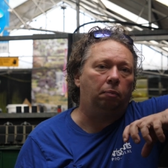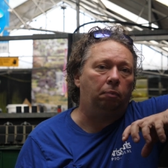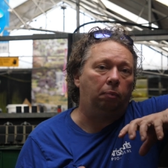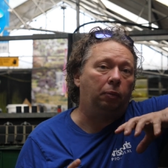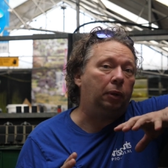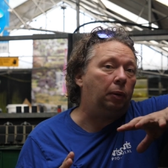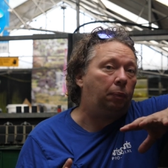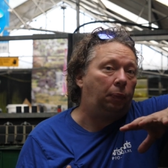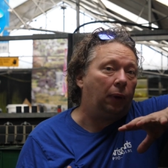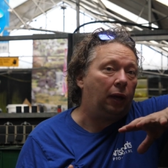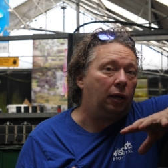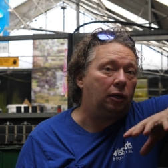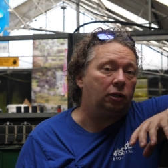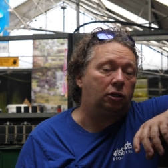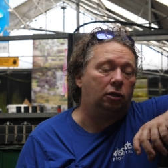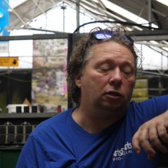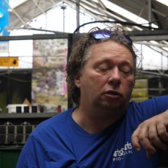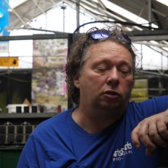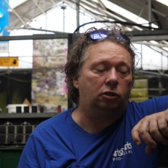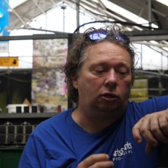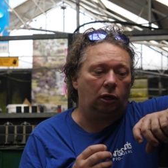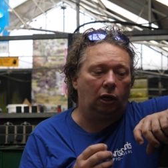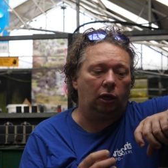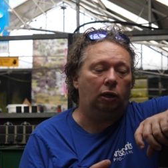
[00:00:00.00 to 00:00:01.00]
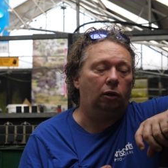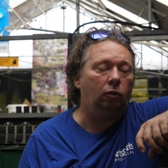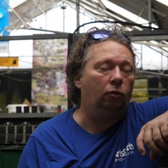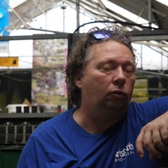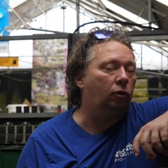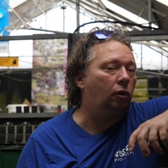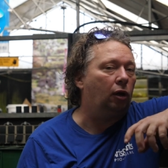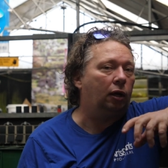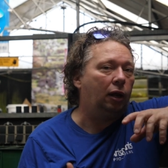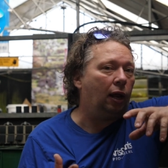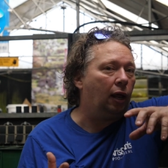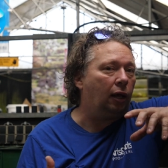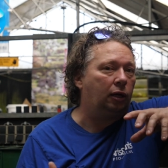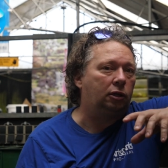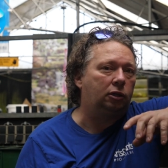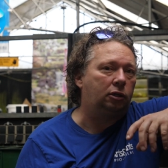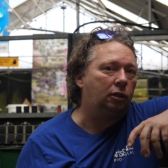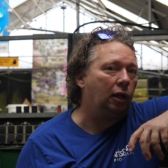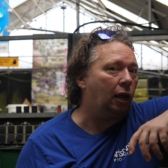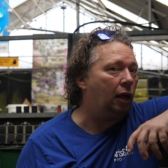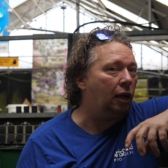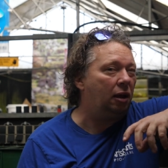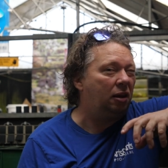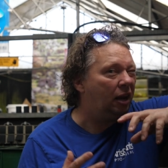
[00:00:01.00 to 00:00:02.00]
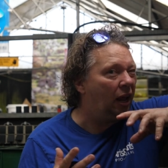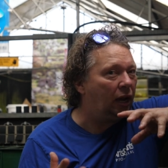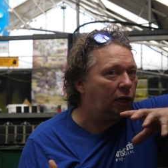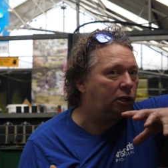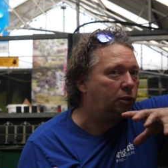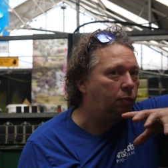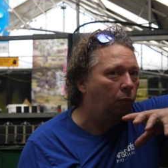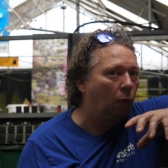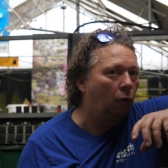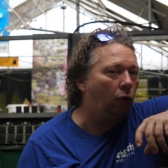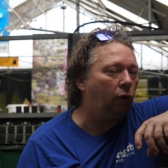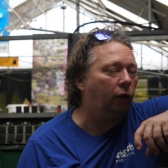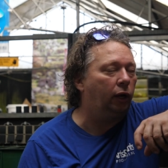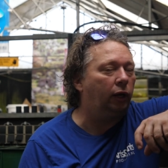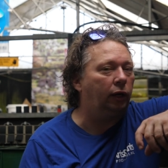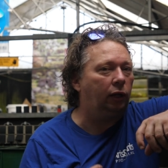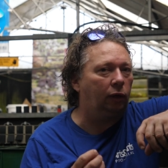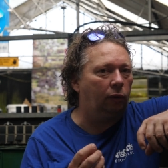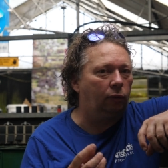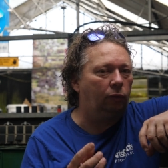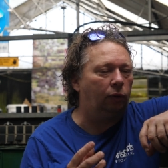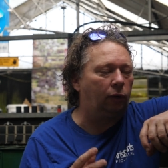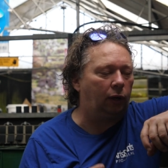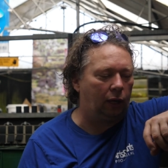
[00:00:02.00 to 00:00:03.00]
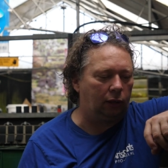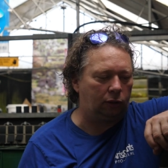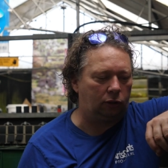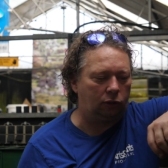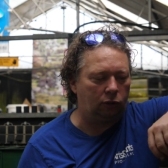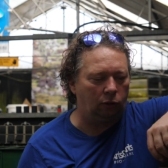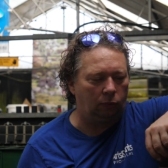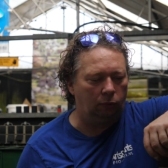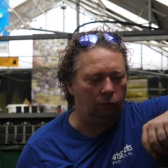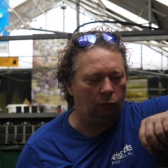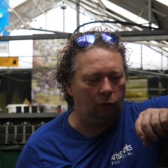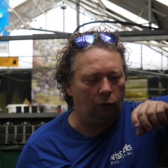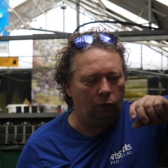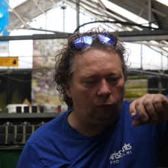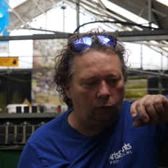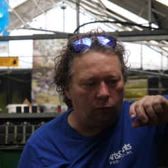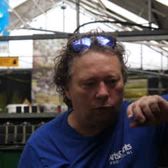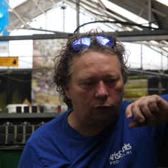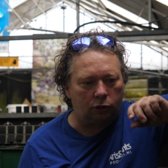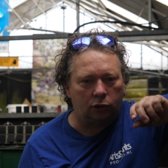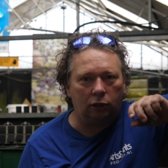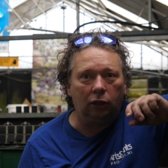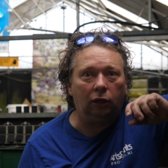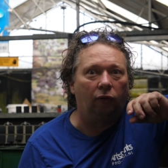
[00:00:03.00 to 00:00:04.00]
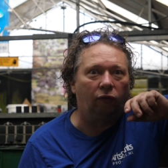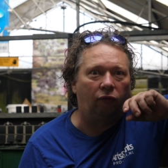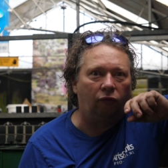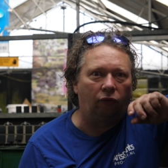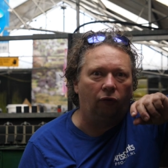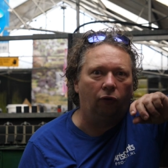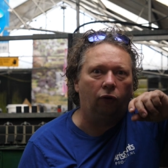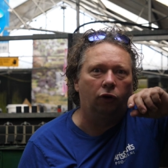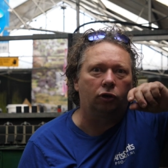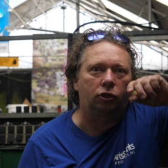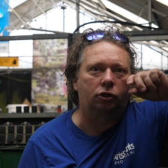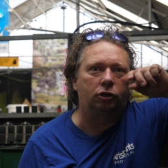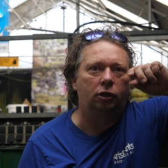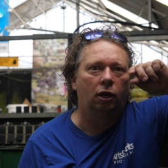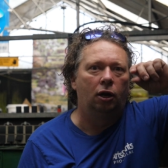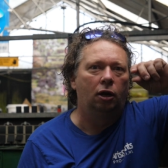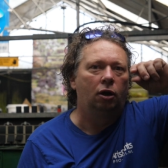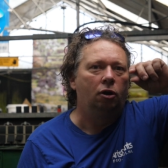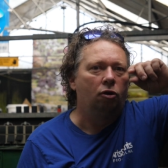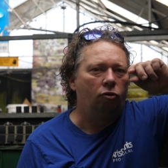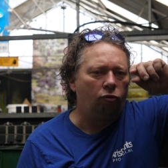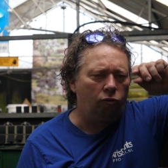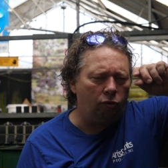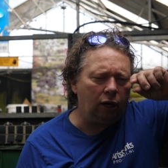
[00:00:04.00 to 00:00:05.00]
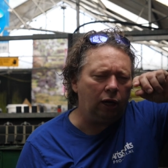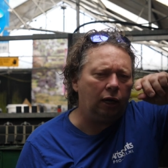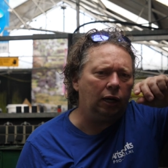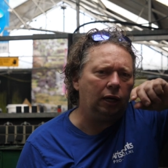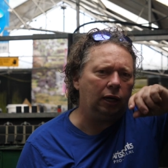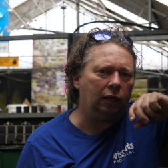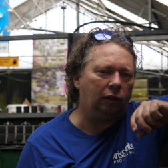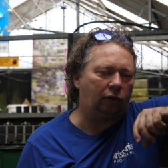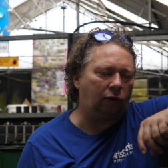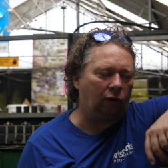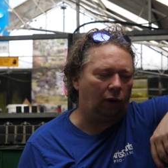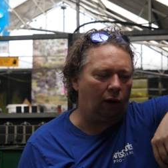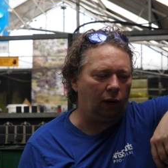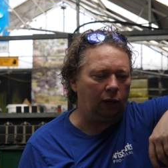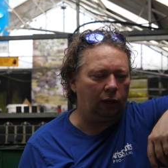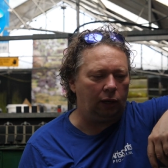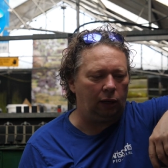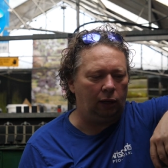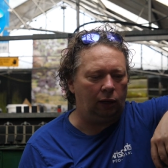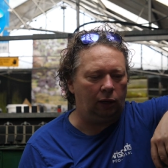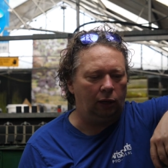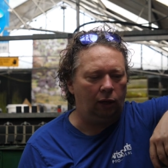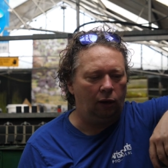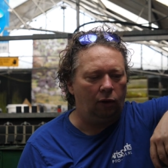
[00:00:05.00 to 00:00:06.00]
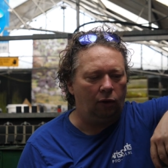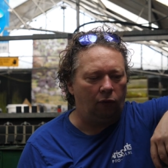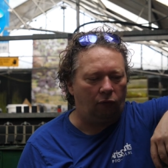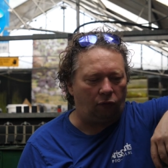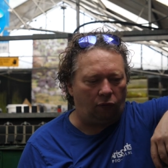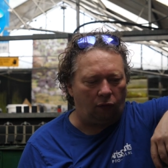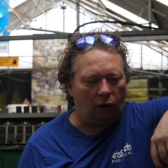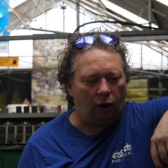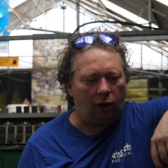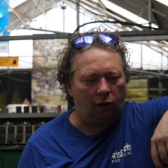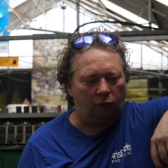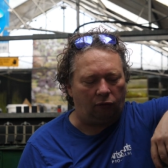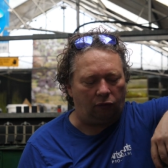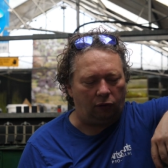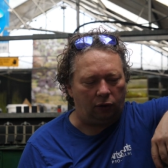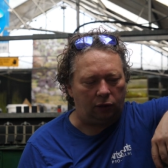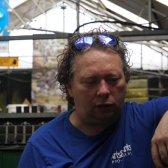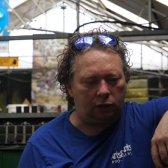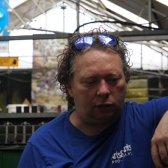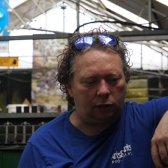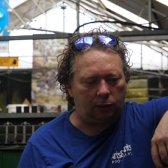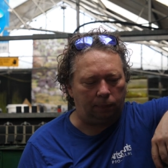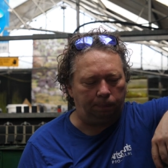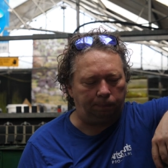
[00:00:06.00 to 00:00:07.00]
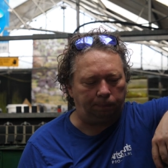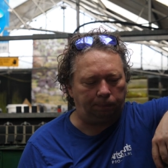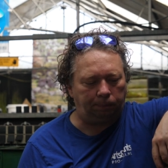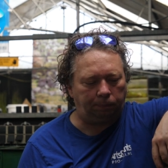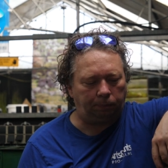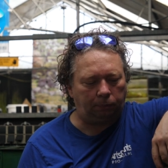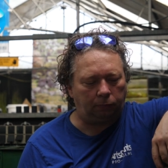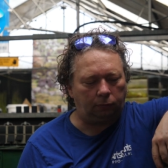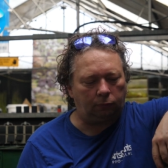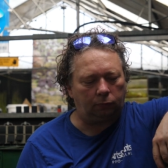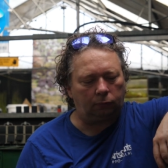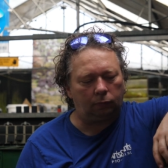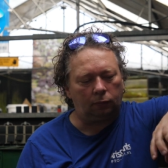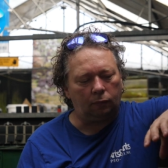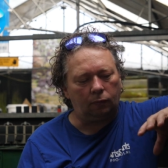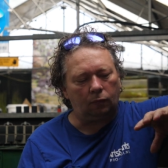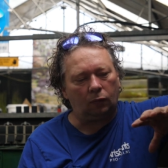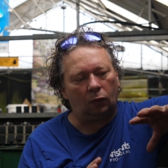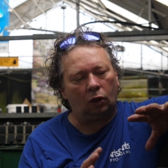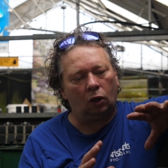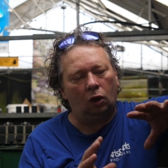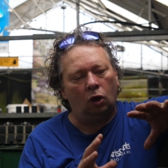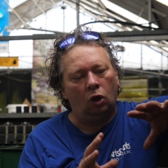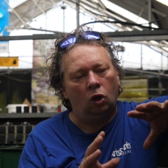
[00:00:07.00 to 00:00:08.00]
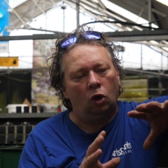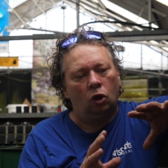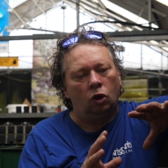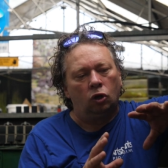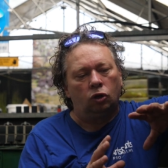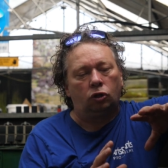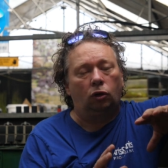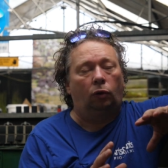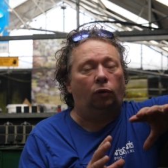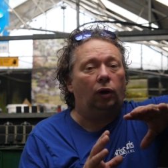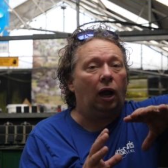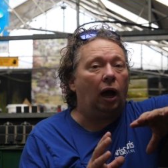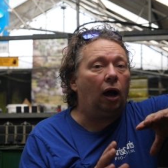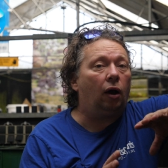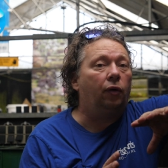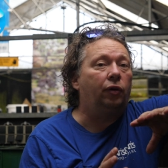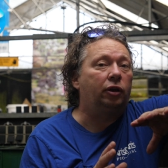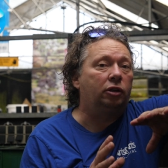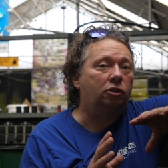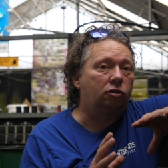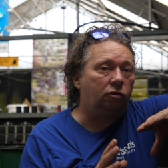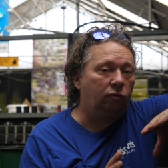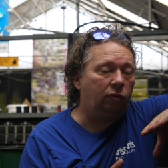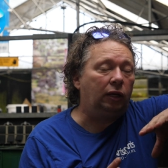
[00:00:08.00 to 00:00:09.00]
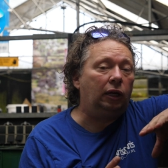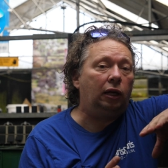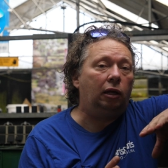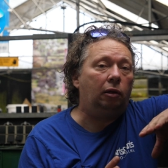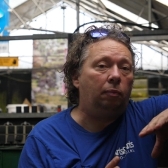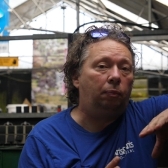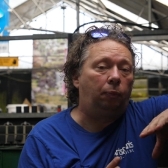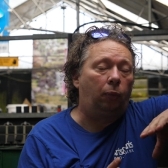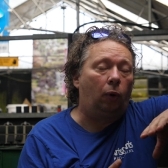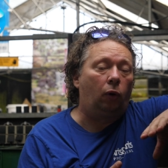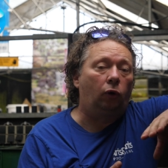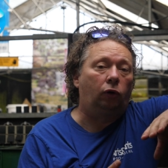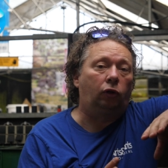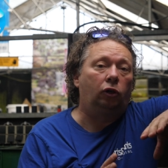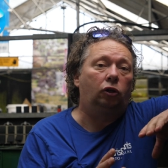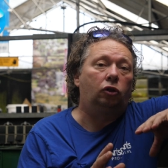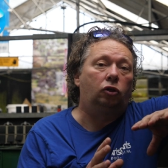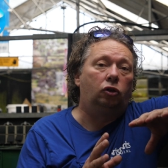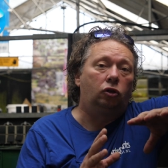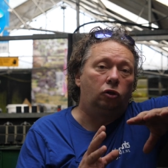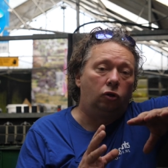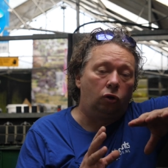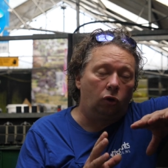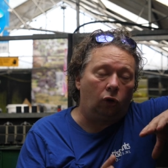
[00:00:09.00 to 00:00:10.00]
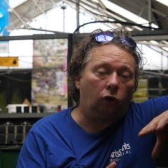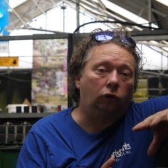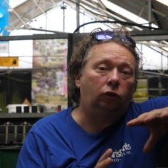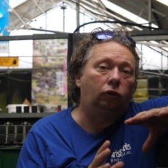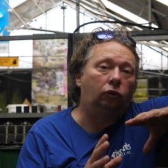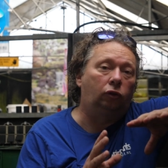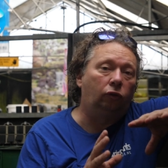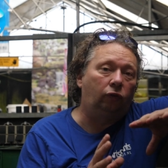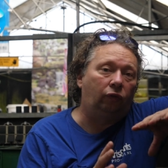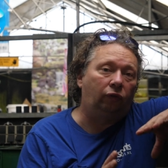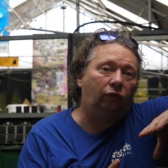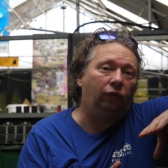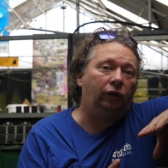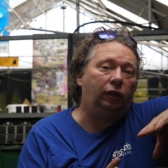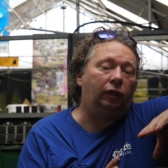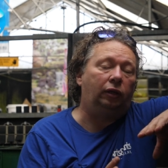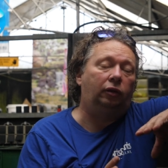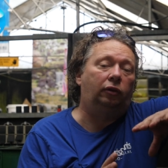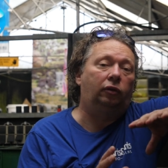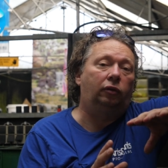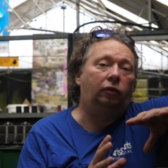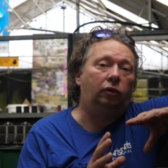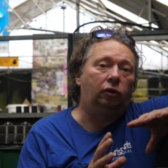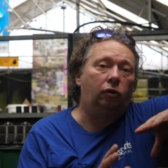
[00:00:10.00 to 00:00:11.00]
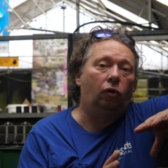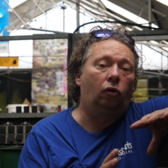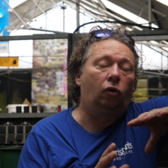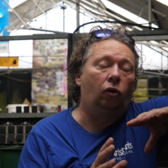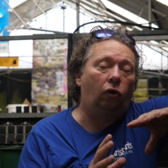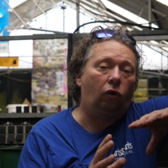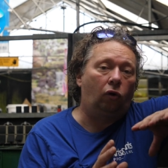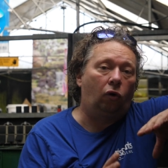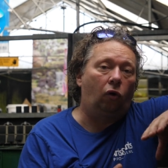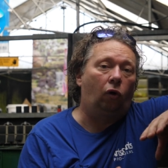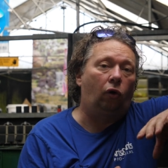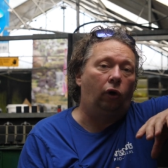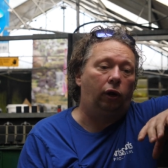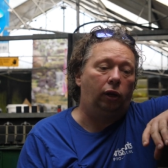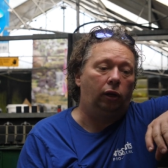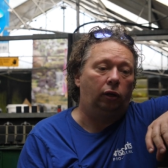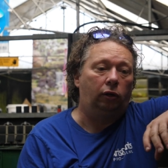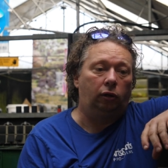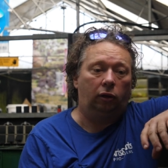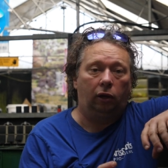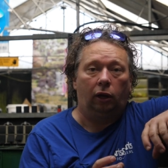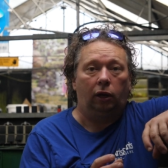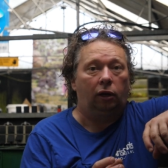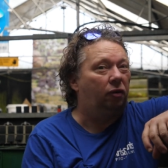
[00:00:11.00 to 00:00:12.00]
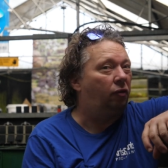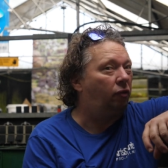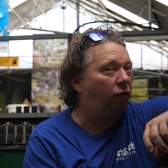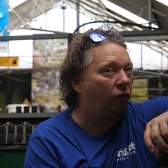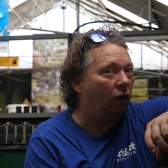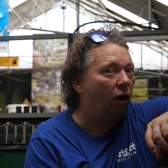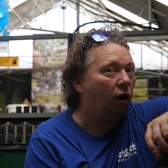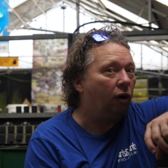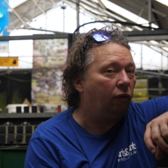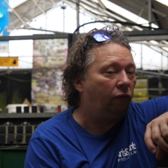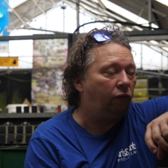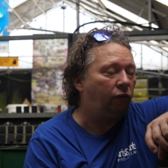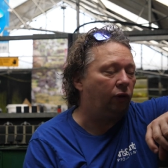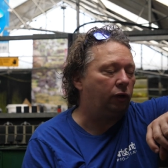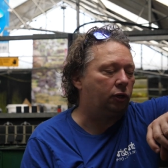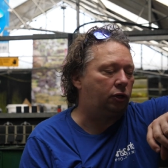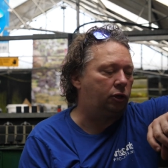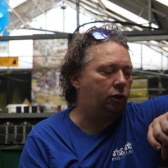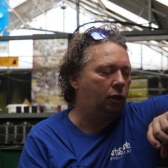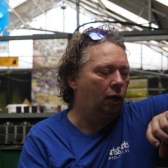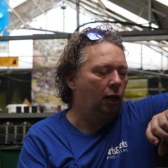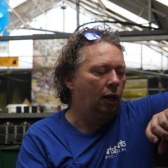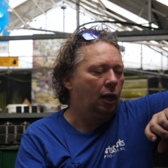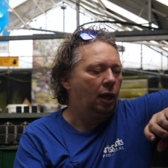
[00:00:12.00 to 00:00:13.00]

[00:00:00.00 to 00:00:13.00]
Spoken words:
be patient. And you, the next day, next morning, you will get some. You will see the first really tiny fry fish. So now it's really important not to feed your koi, the fry fish.